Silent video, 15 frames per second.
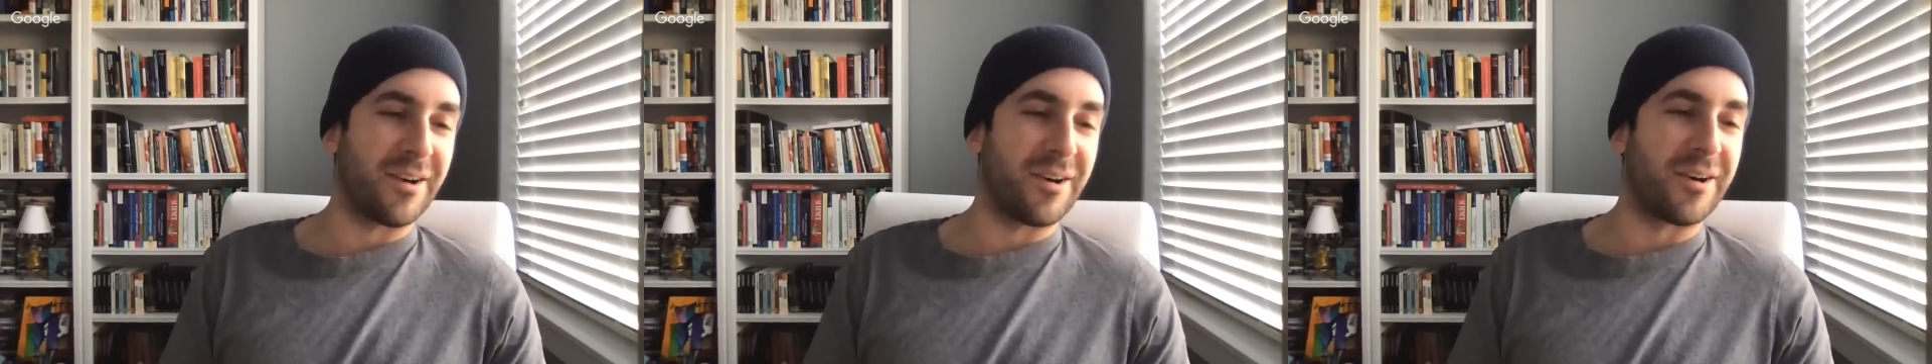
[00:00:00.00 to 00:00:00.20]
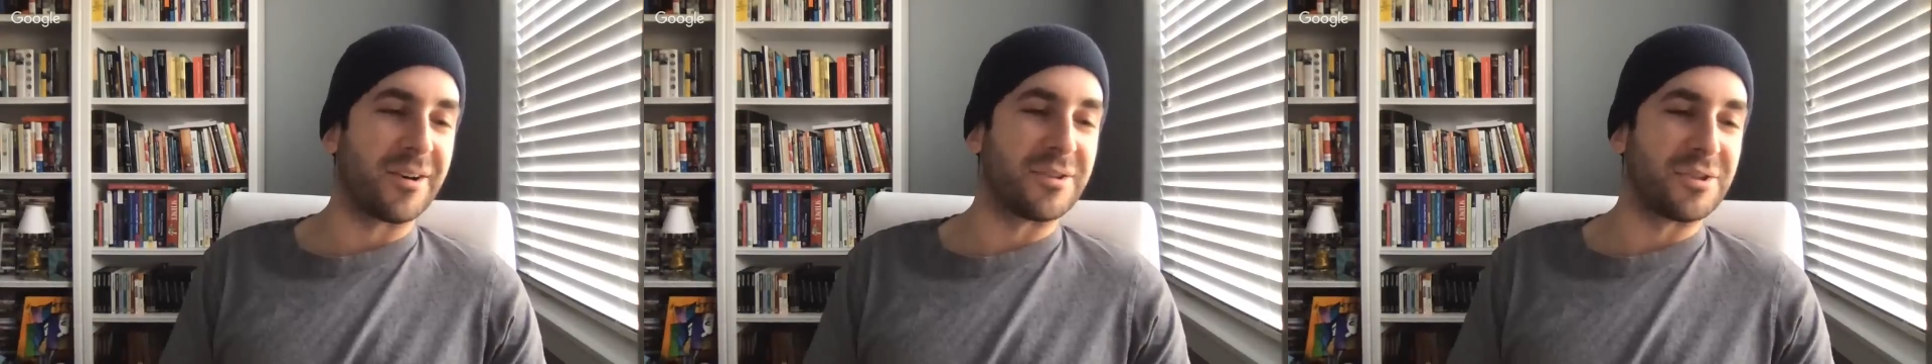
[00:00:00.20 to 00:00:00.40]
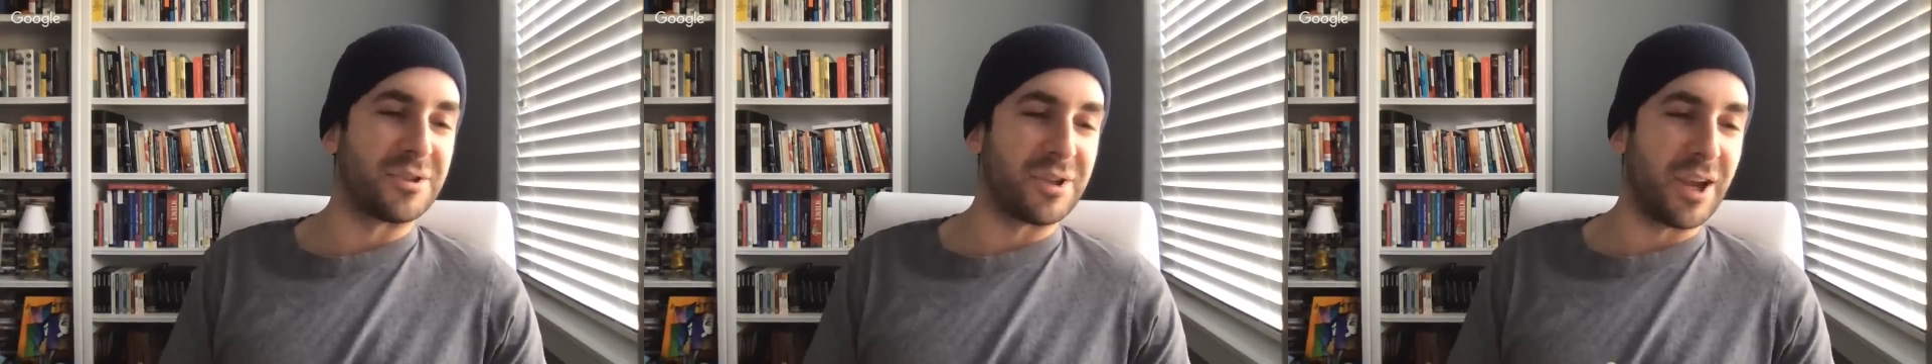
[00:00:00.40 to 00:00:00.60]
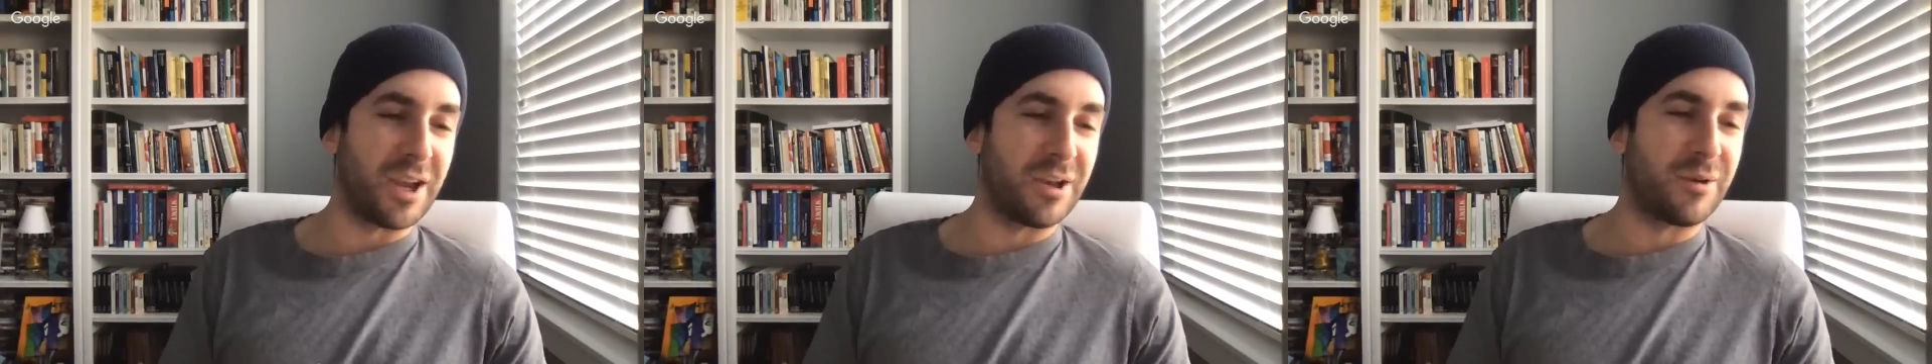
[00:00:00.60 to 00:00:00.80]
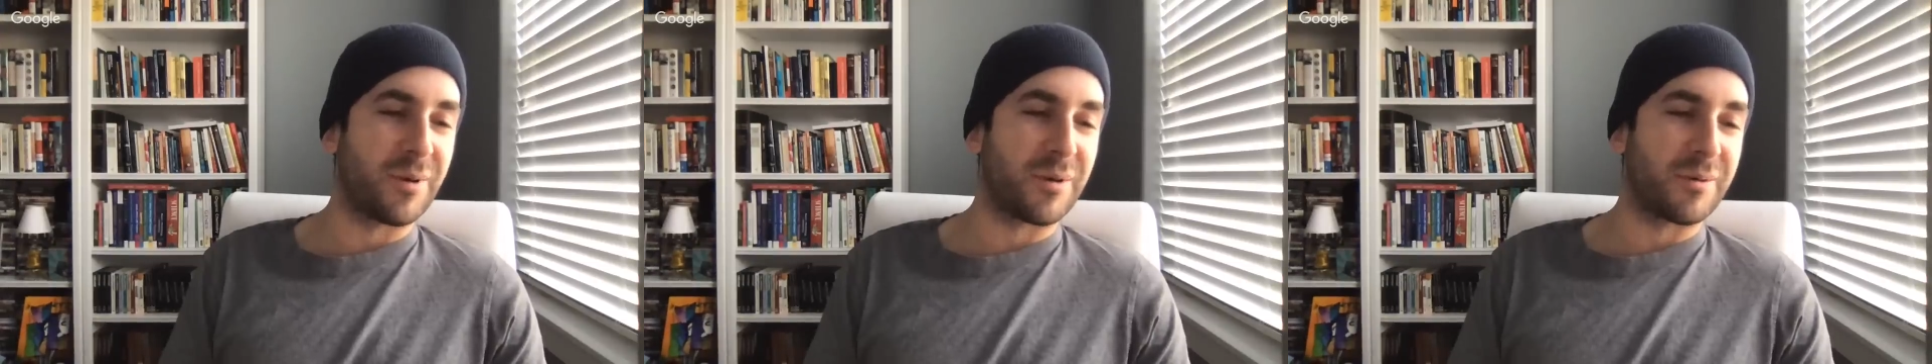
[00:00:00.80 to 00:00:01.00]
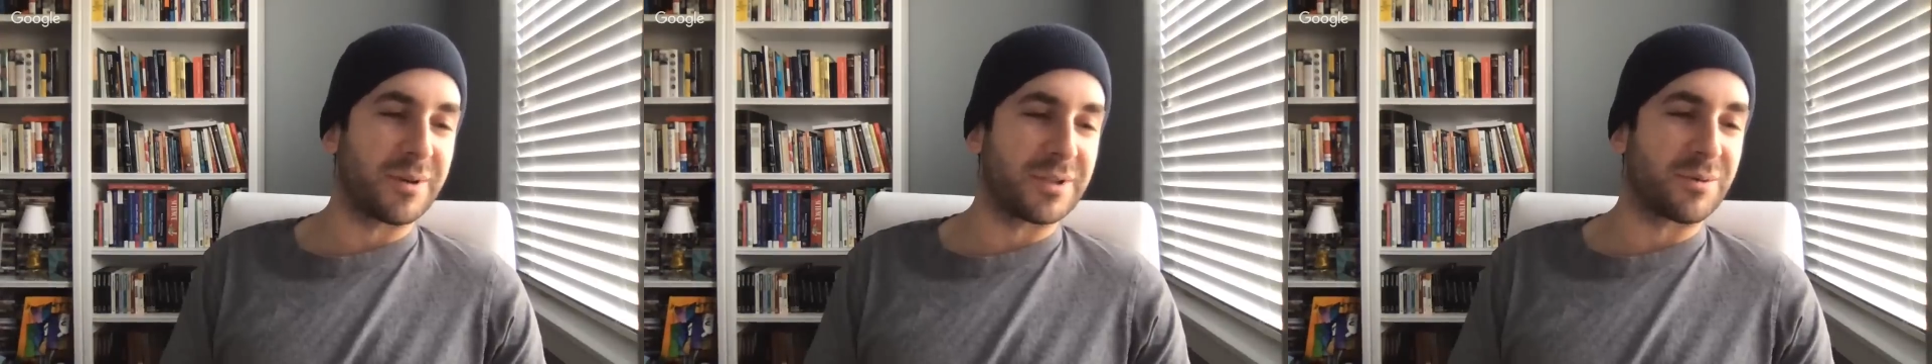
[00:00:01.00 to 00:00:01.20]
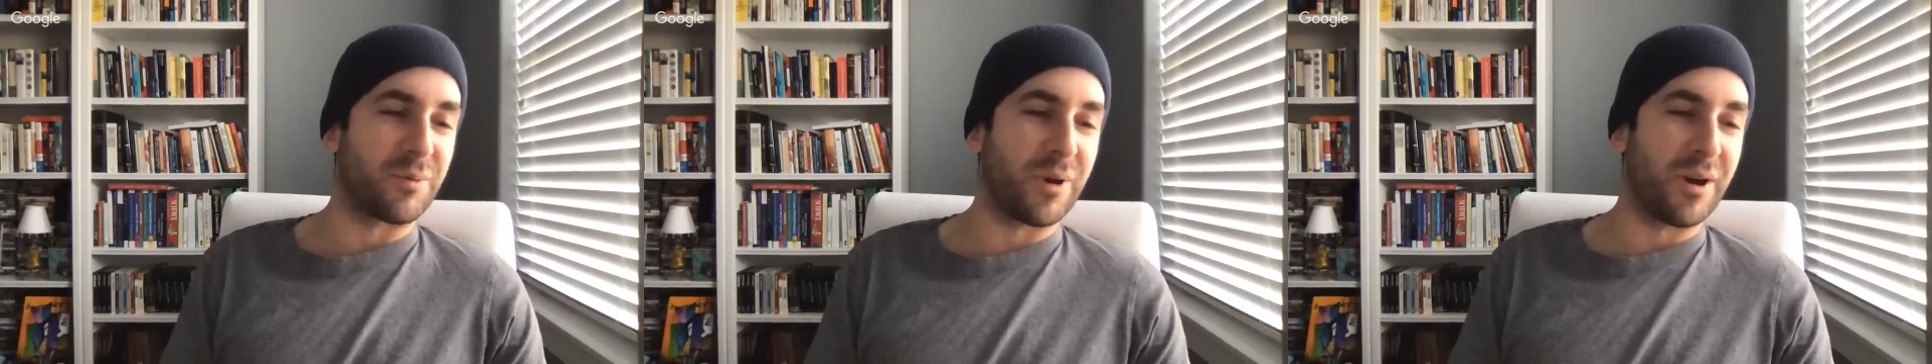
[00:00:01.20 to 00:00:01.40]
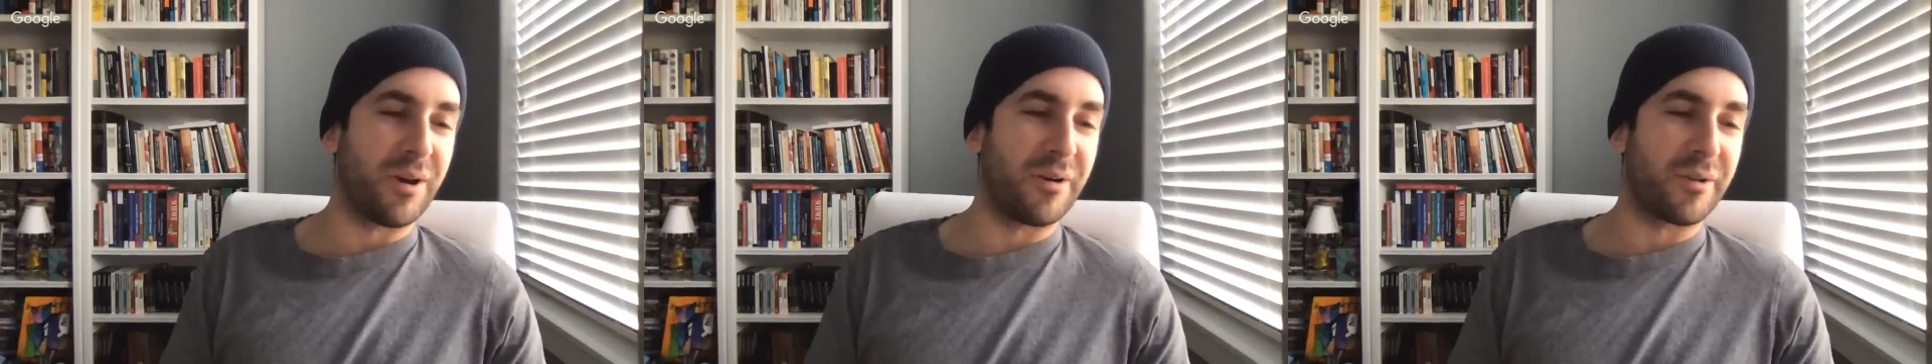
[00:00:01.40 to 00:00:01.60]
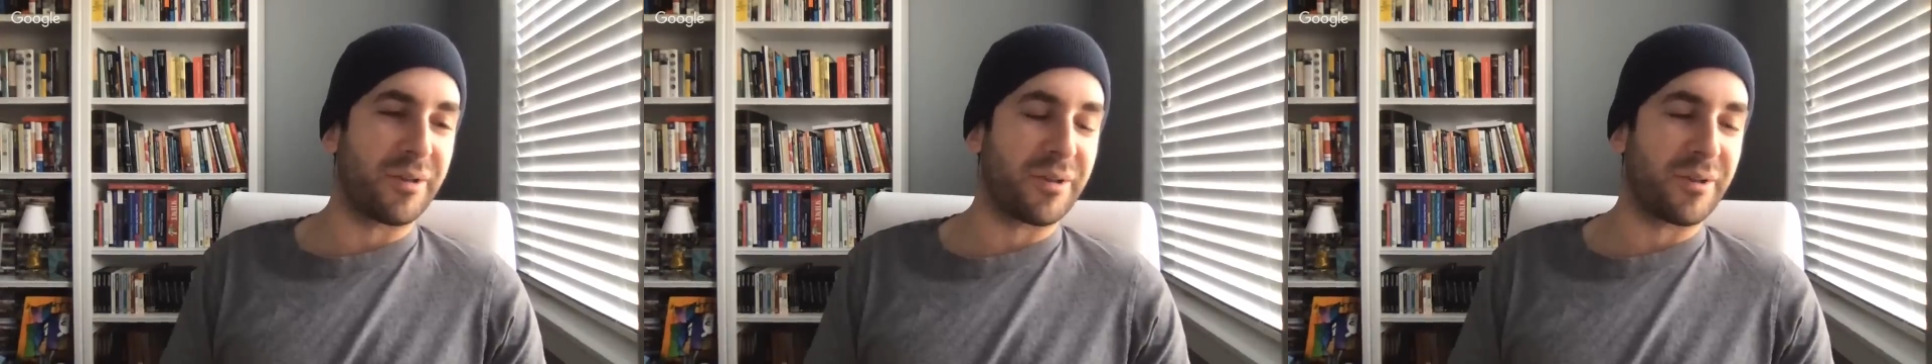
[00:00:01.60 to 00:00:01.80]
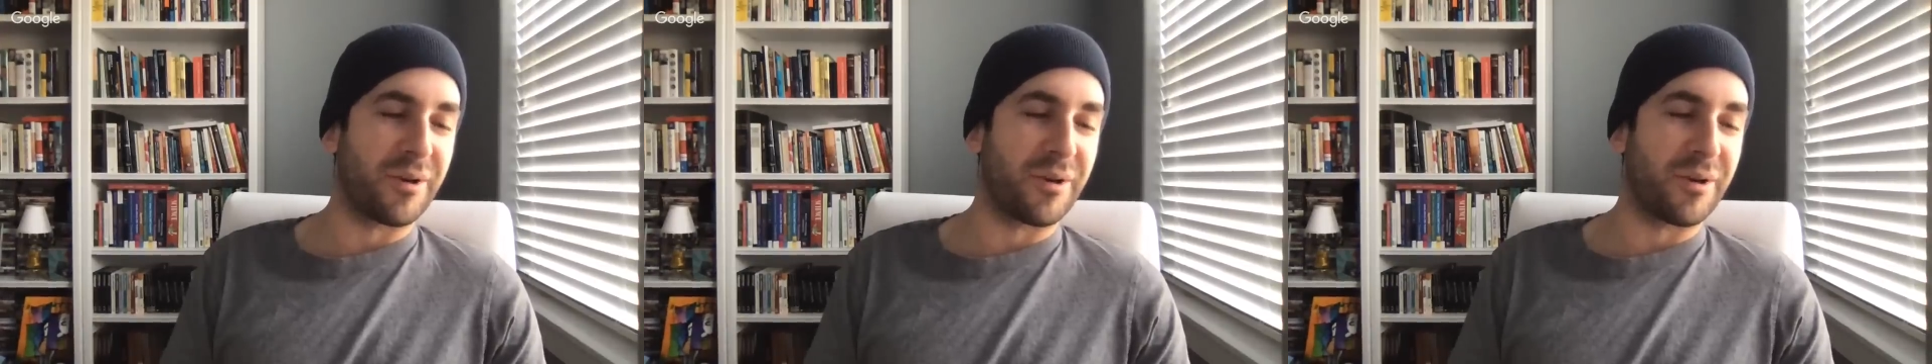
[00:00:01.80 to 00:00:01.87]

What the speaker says: on January 12th